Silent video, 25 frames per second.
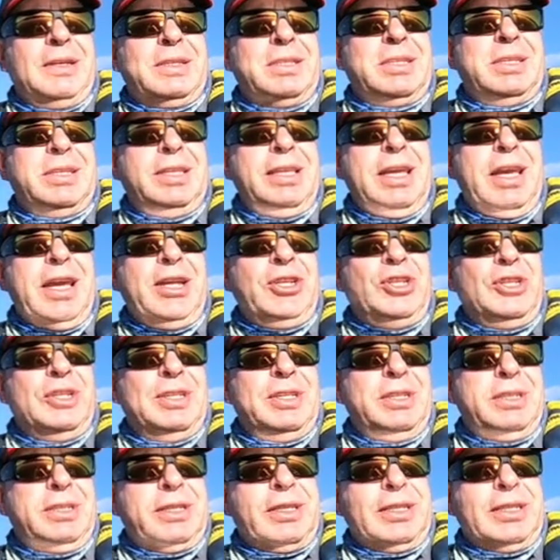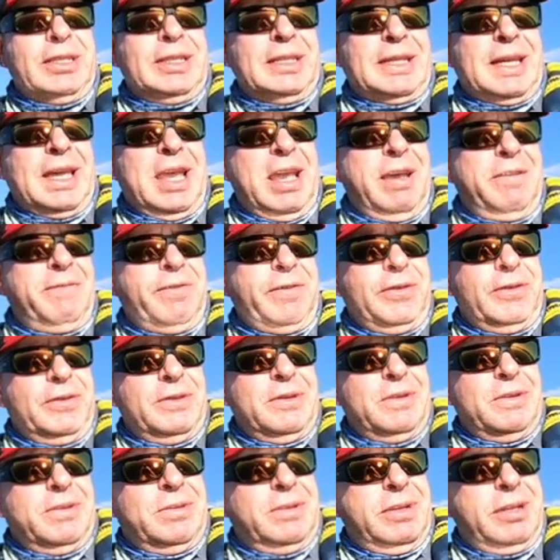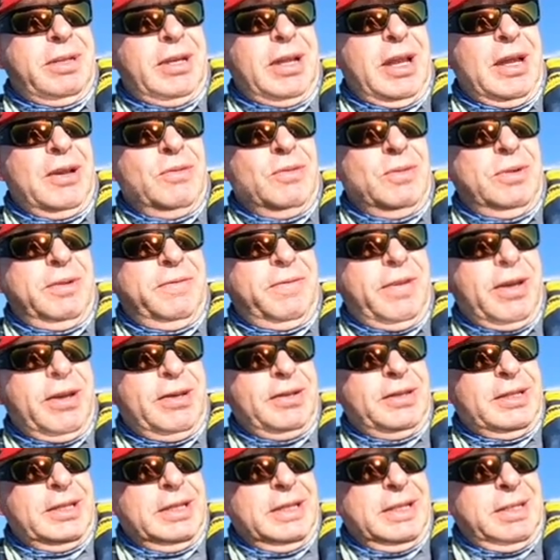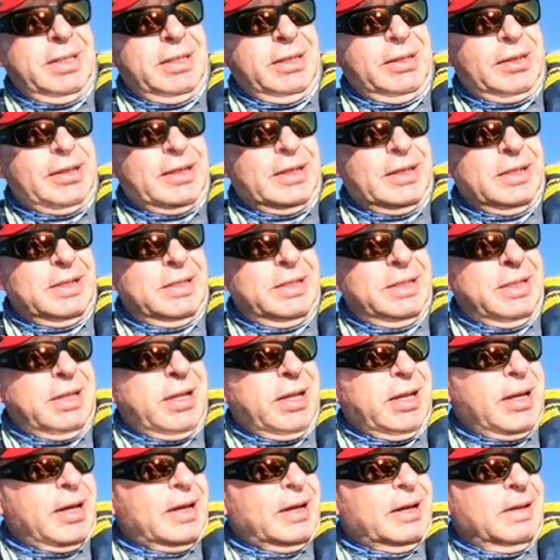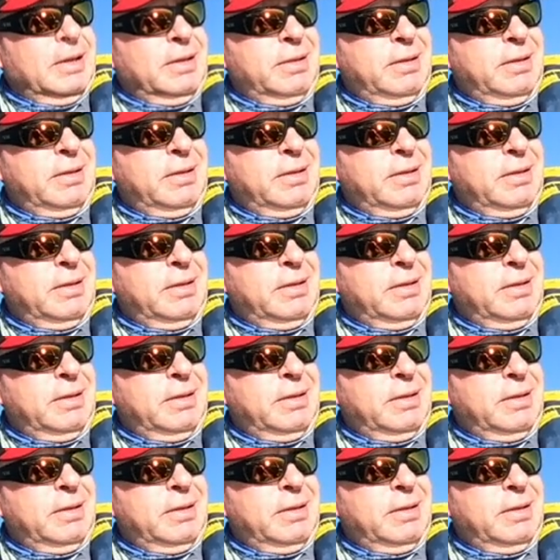to the edges and to cover and all of those things. And I